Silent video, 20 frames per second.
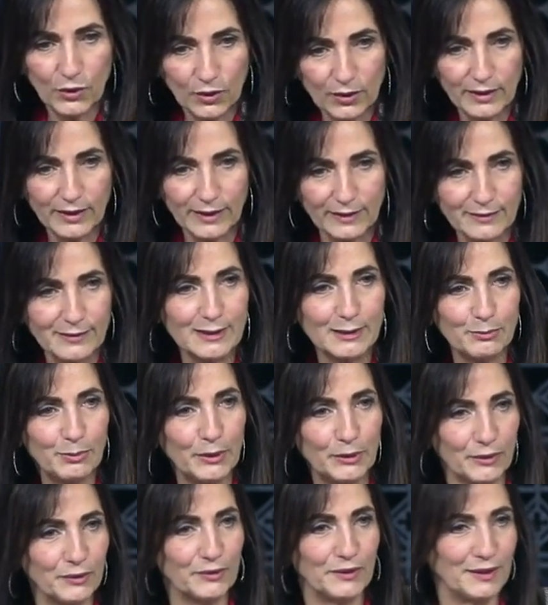calling out a
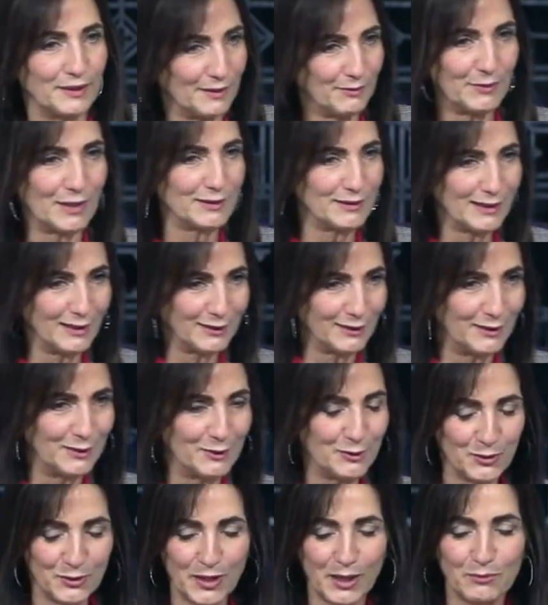spirit or anything. I'm not telling
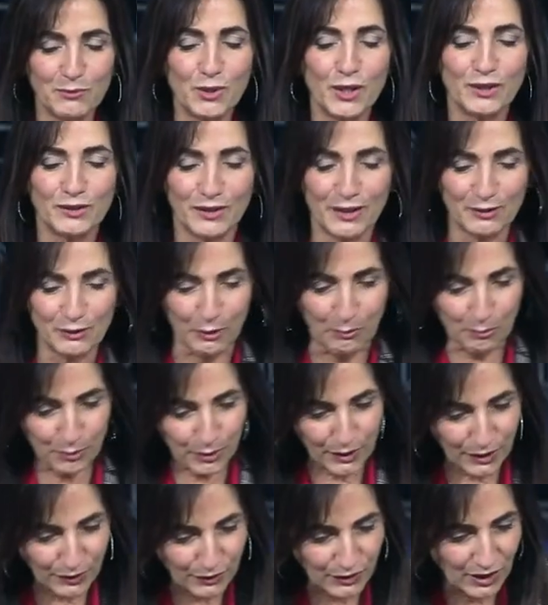you to do that. I'm telling you in your
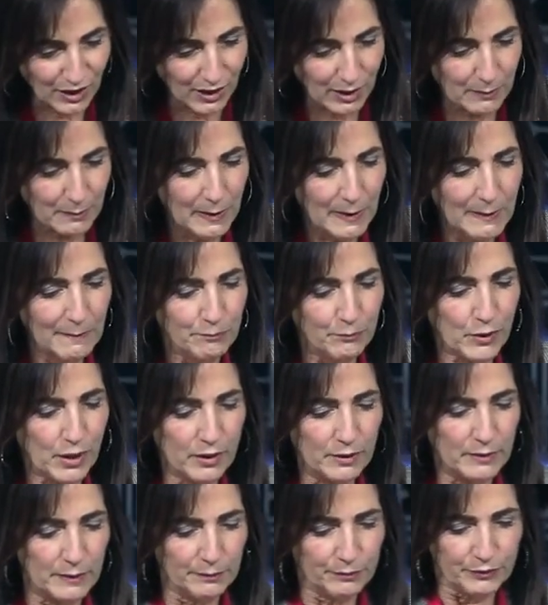prayer time.
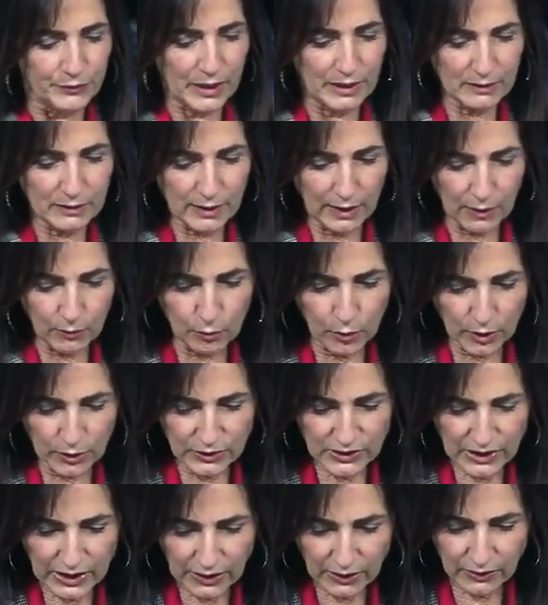But that, that
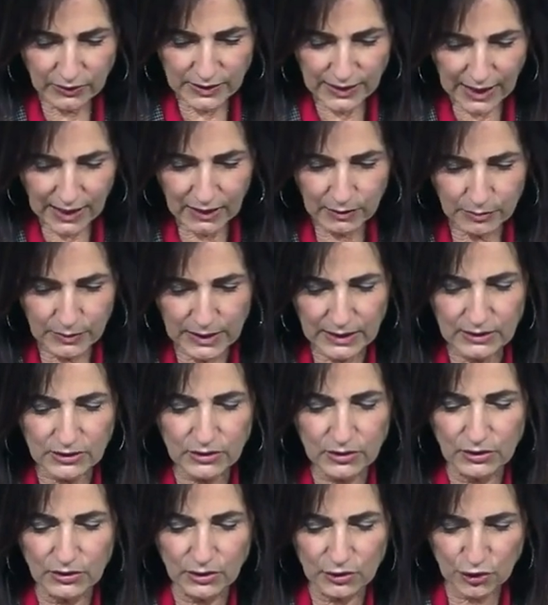word tear down
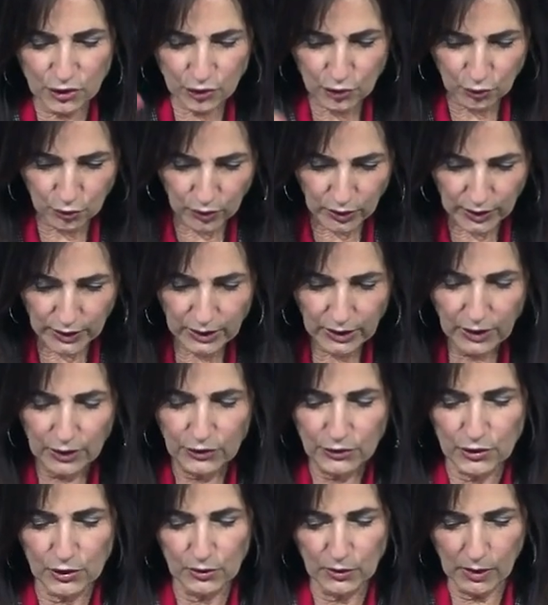means to destroy,
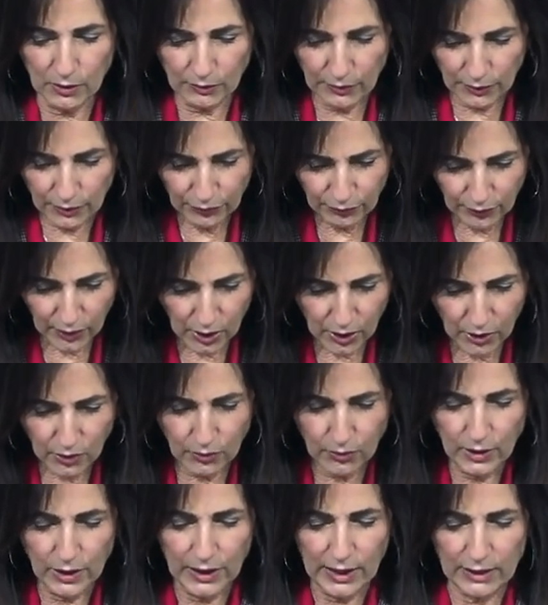to
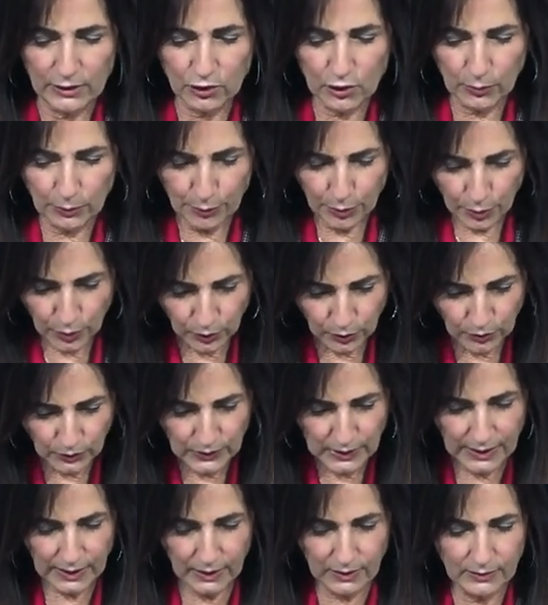overthrow, and to
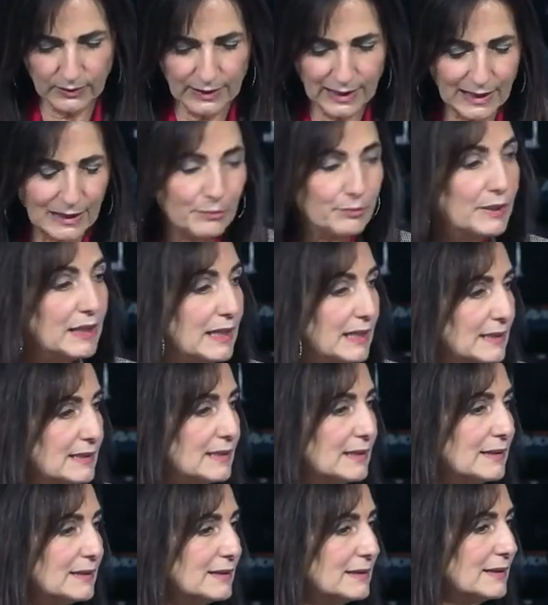pull down in
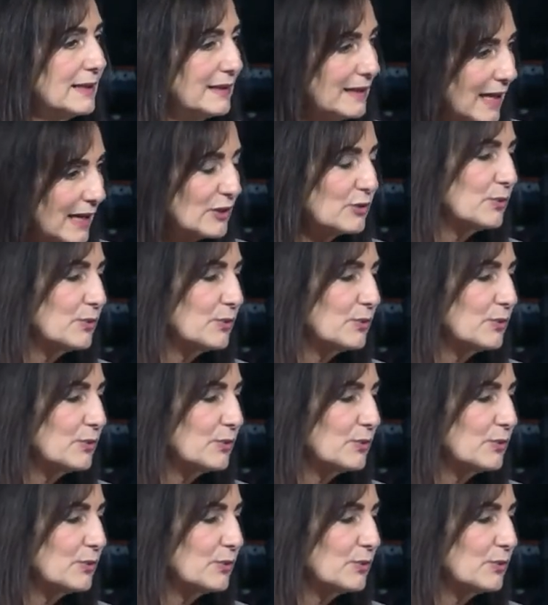pieces. And